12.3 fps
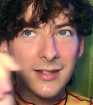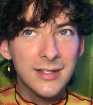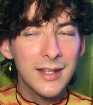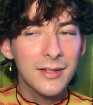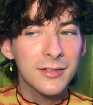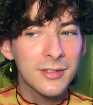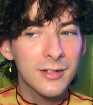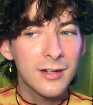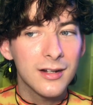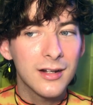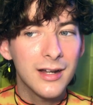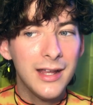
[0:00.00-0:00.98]

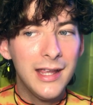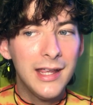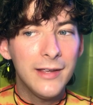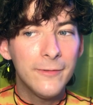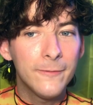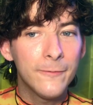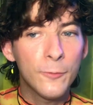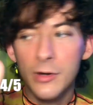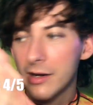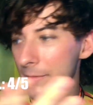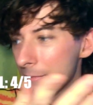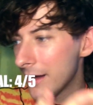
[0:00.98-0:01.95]
seltzer a
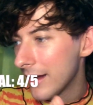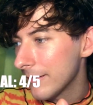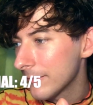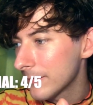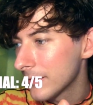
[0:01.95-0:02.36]
4 out of 5.